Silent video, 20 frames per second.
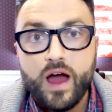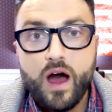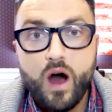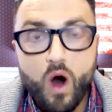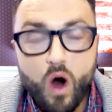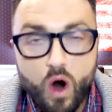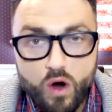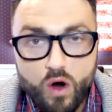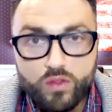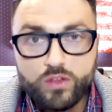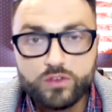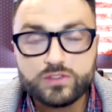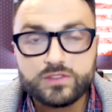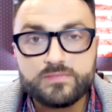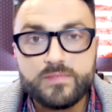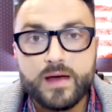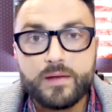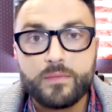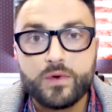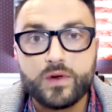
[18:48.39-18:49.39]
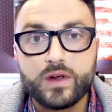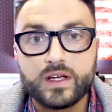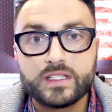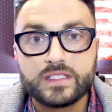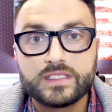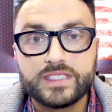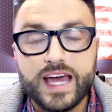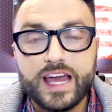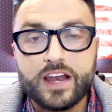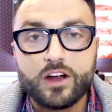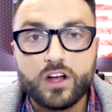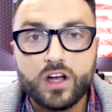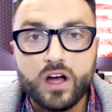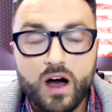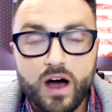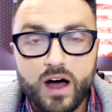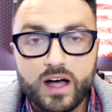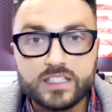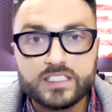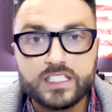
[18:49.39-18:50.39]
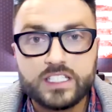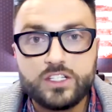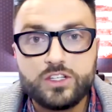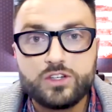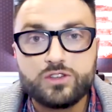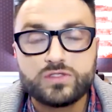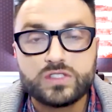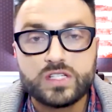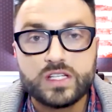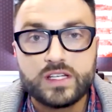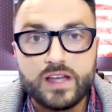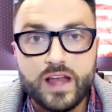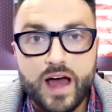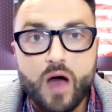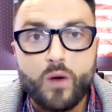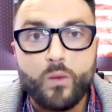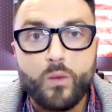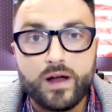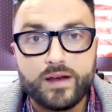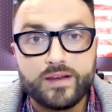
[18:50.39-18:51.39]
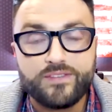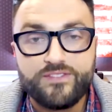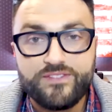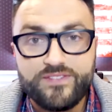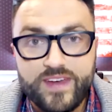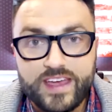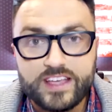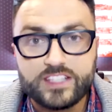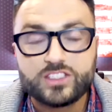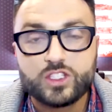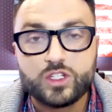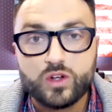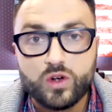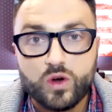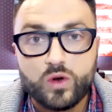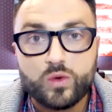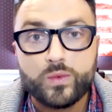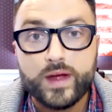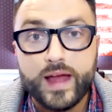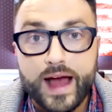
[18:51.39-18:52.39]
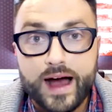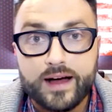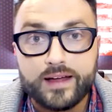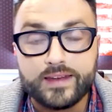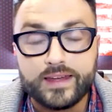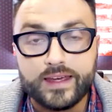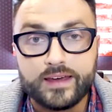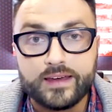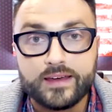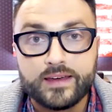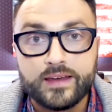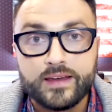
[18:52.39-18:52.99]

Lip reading: all those memories that are causing you to not want to face your own reality.